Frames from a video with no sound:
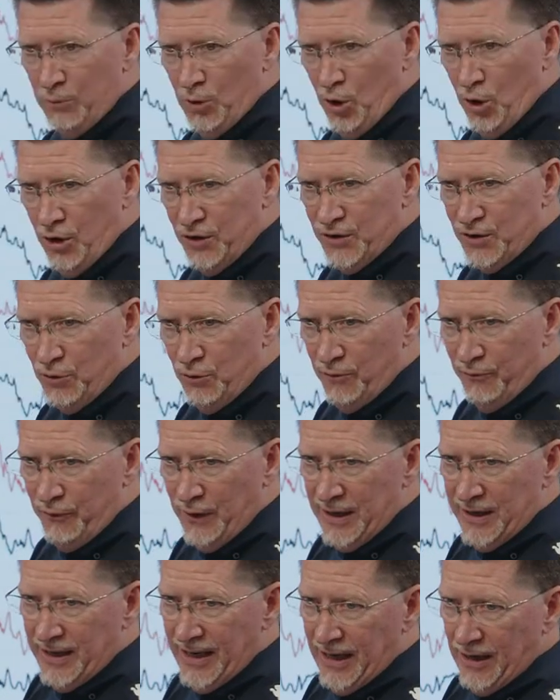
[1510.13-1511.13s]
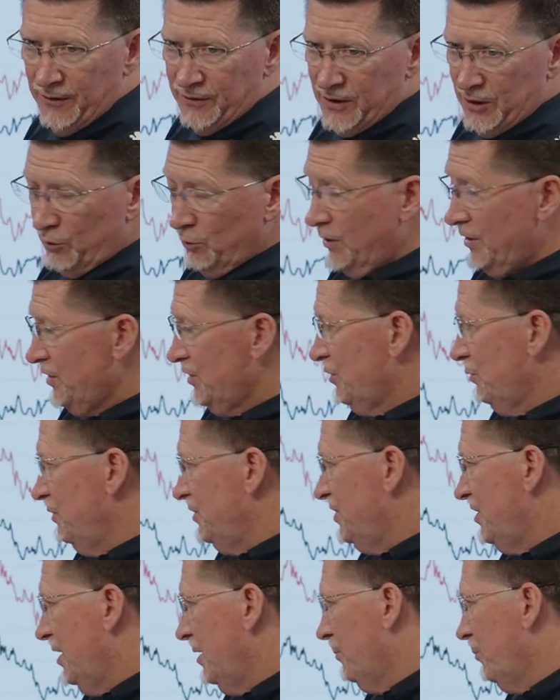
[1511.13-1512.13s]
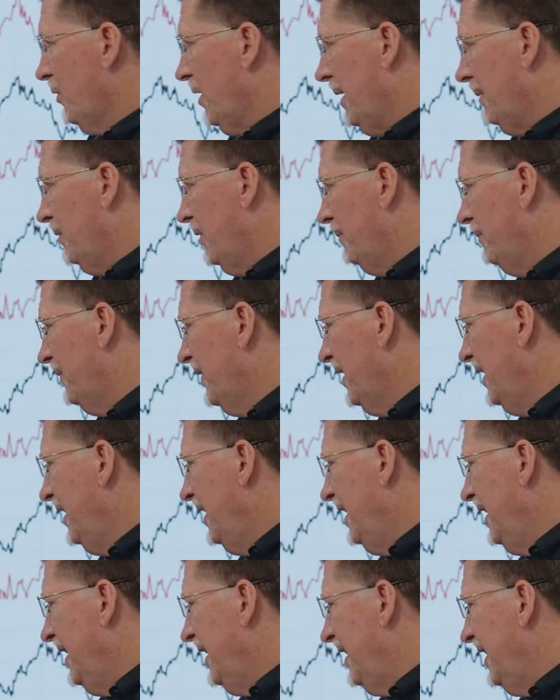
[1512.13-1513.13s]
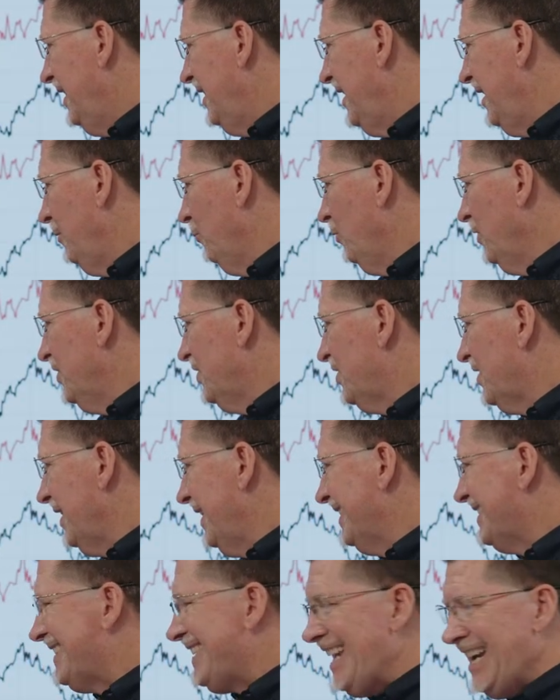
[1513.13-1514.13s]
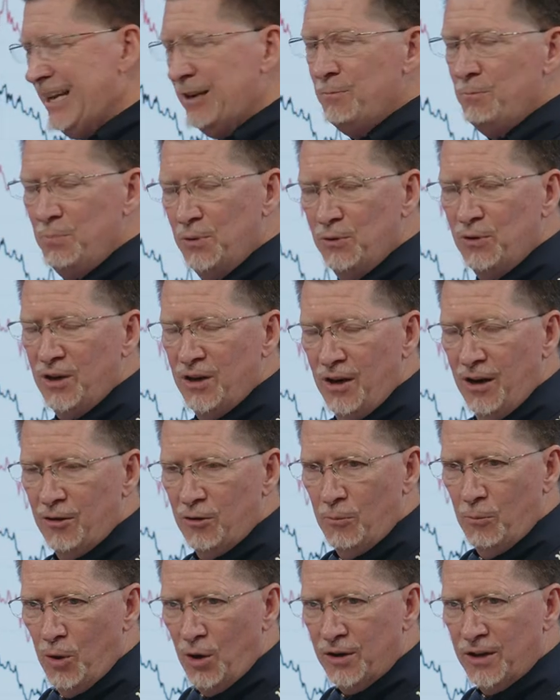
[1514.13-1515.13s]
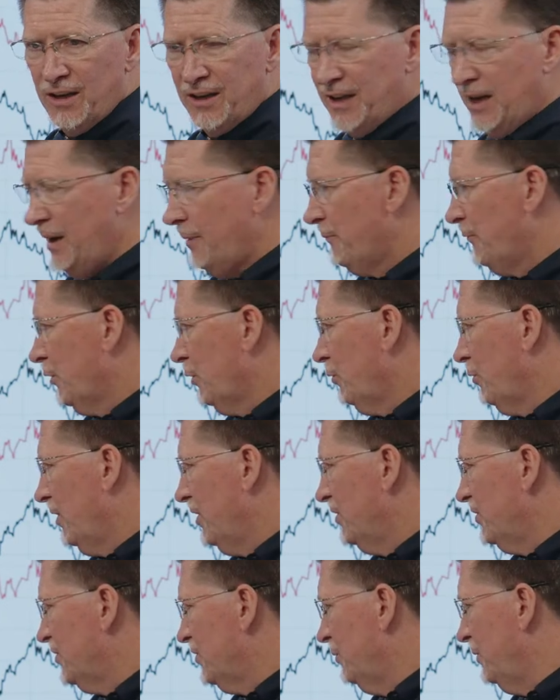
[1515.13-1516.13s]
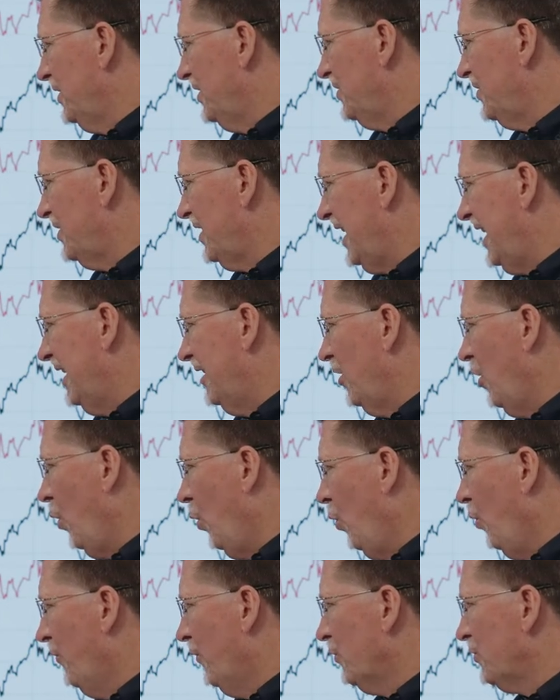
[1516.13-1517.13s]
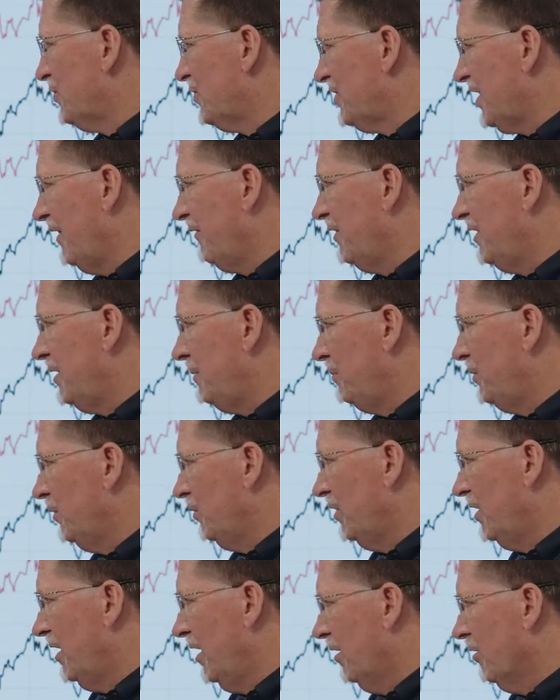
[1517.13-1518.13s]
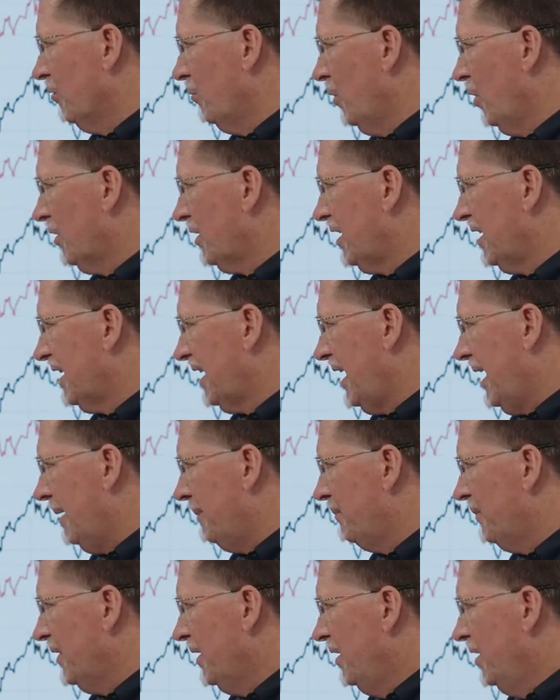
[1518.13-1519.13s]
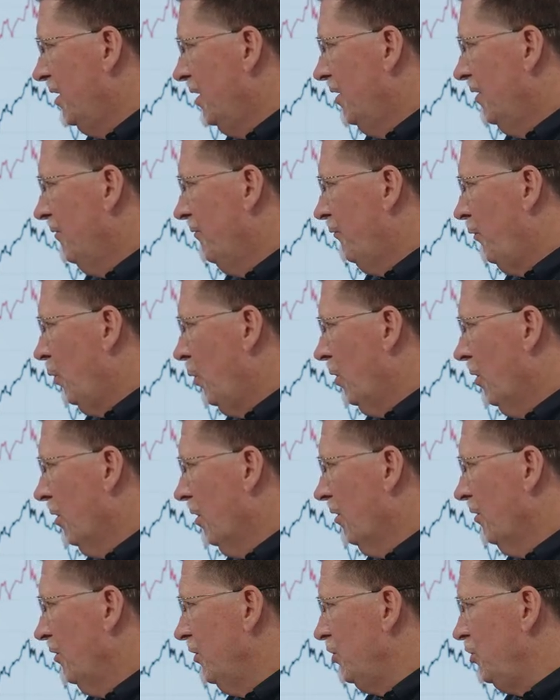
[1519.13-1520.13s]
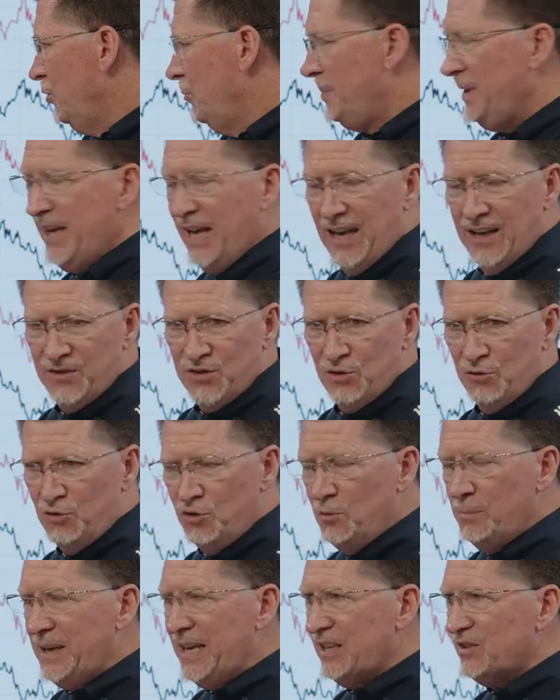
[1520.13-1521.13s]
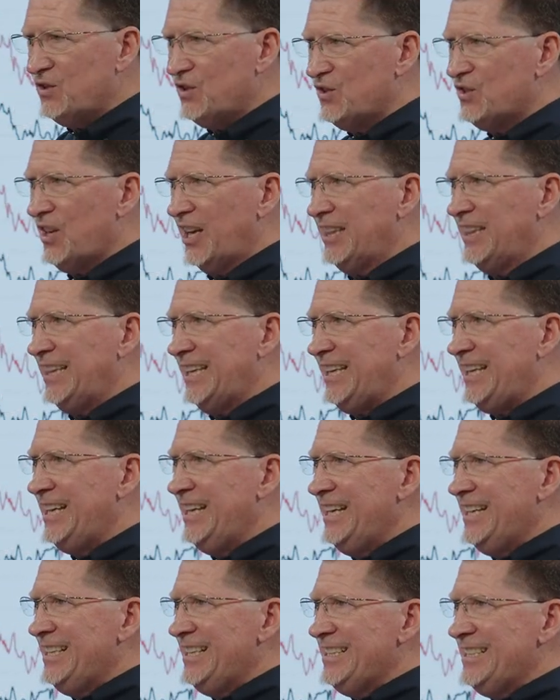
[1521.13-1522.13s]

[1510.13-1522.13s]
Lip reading: we would all soon find out that Credit Suisse had a problem. It was a $10 billion market cap for Credit Suisse and over $70 billion market cap for UBS. So UBS is suddenly